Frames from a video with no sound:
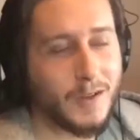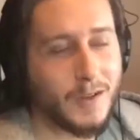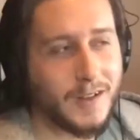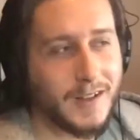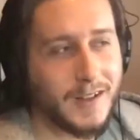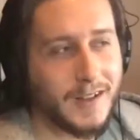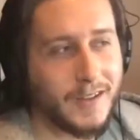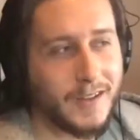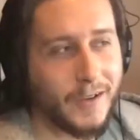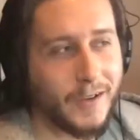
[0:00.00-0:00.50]

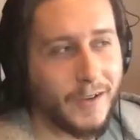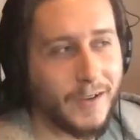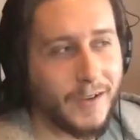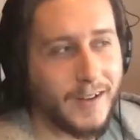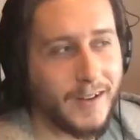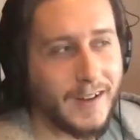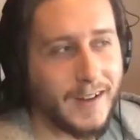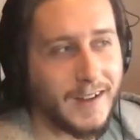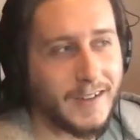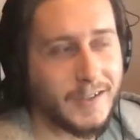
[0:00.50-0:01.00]

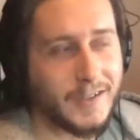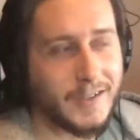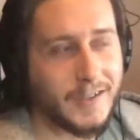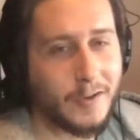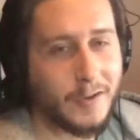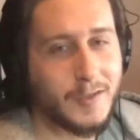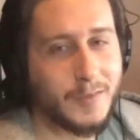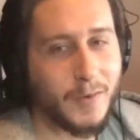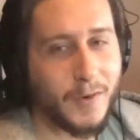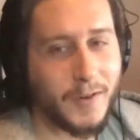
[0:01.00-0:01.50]
connector
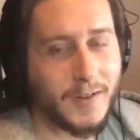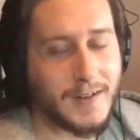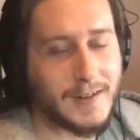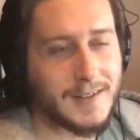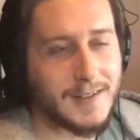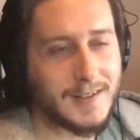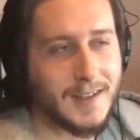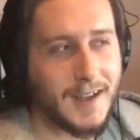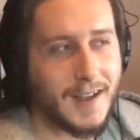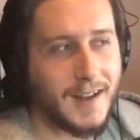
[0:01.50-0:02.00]
charge port
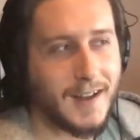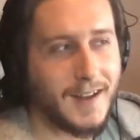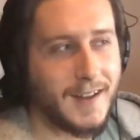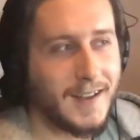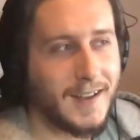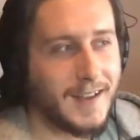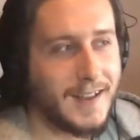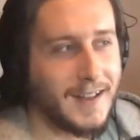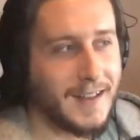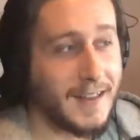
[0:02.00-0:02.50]
instead.
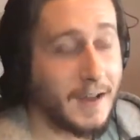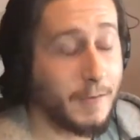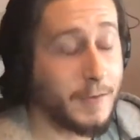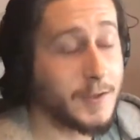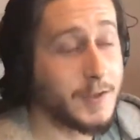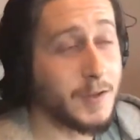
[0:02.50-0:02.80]
That was